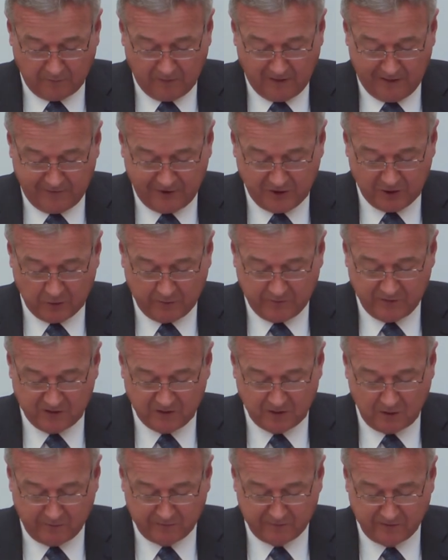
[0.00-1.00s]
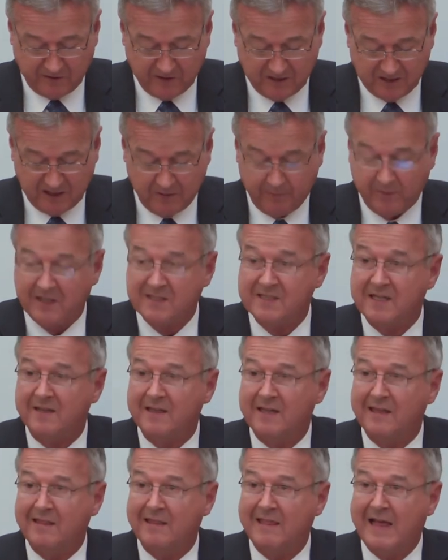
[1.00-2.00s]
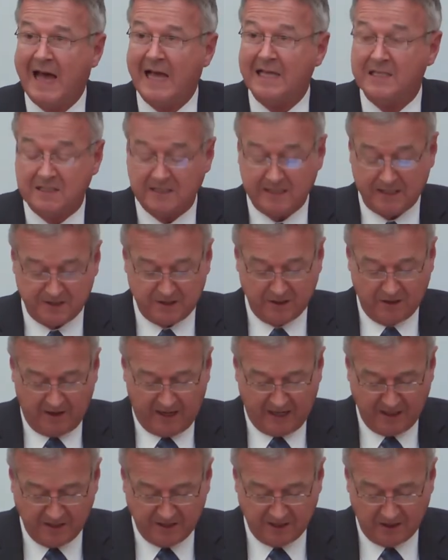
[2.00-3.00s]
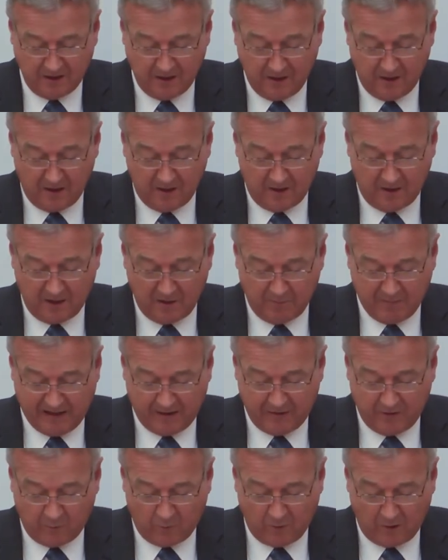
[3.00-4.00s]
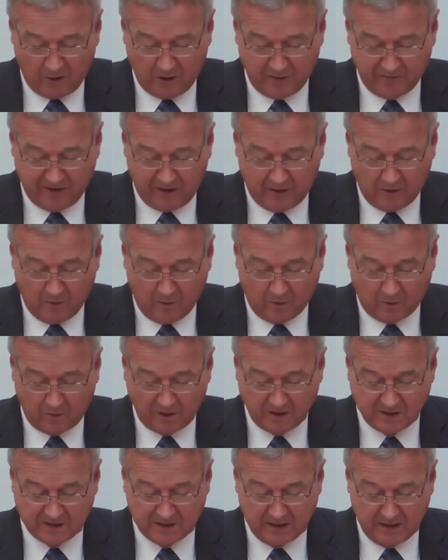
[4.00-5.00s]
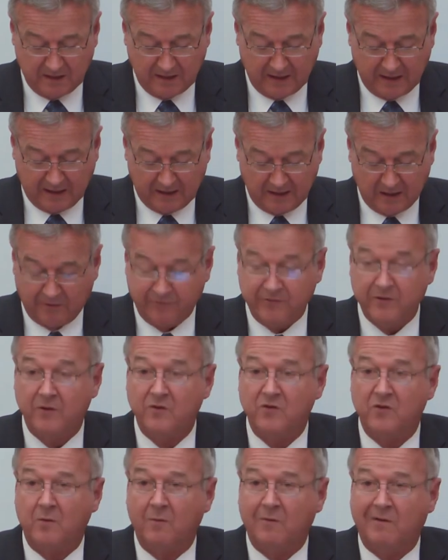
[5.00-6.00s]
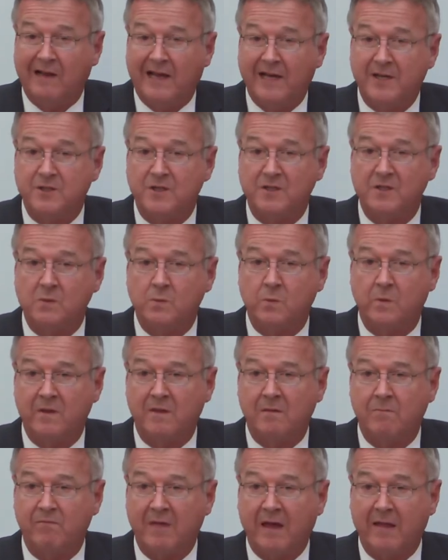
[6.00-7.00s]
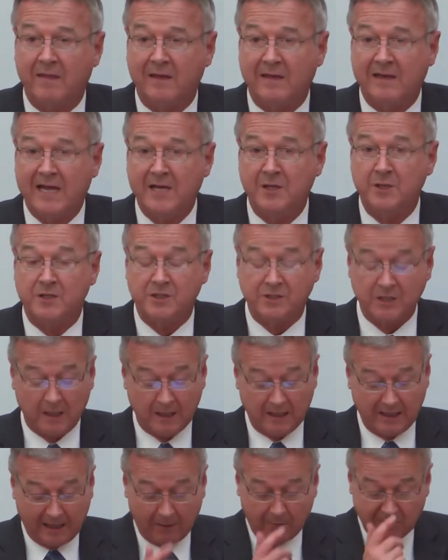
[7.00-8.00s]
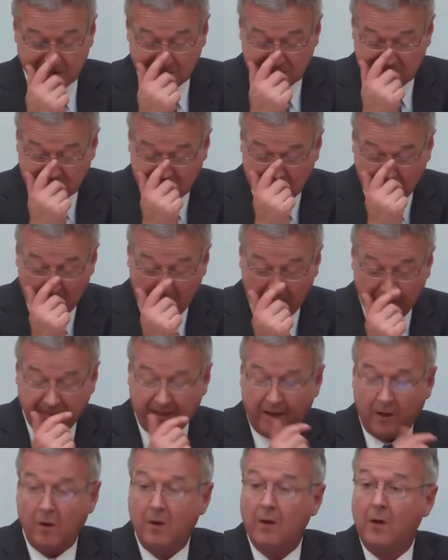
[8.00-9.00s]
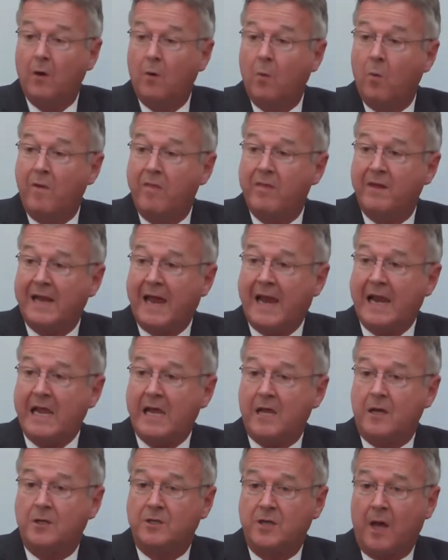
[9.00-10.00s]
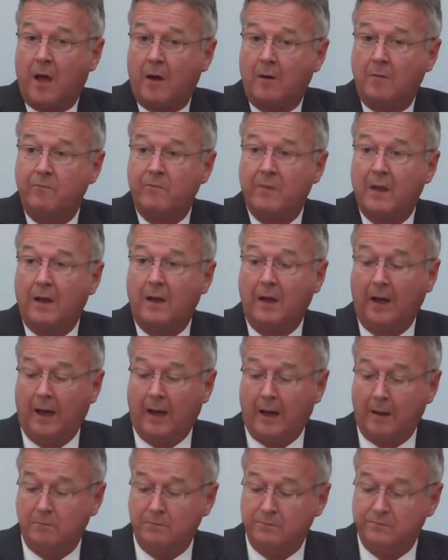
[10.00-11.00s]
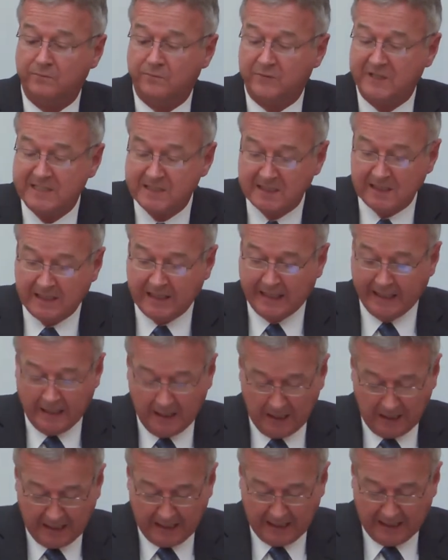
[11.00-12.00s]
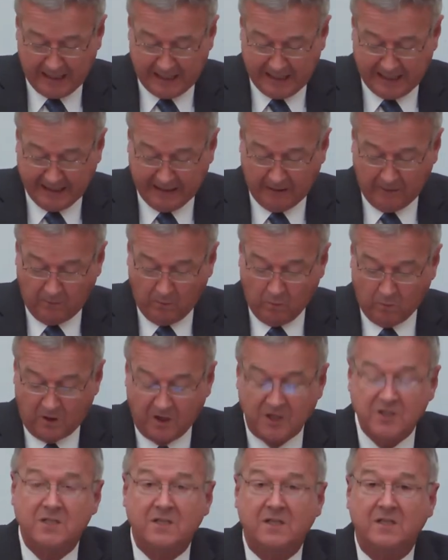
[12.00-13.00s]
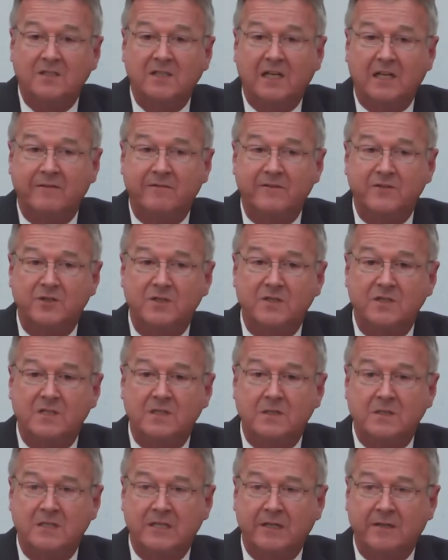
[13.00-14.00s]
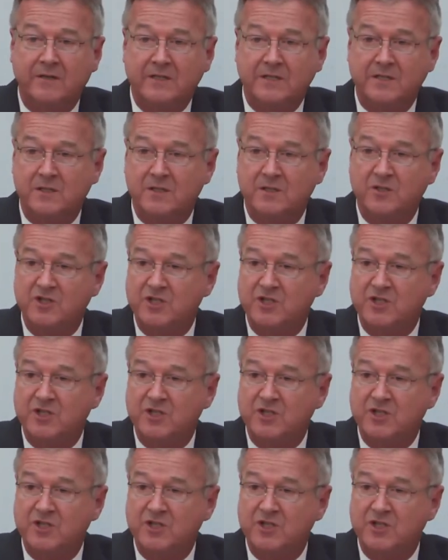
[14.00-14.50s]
the issue of sovereignty, because I think that says a great deal about the role of our courts and our future relations with other nations. I want to start, though, with an anecdote. Recently, I watched the television series The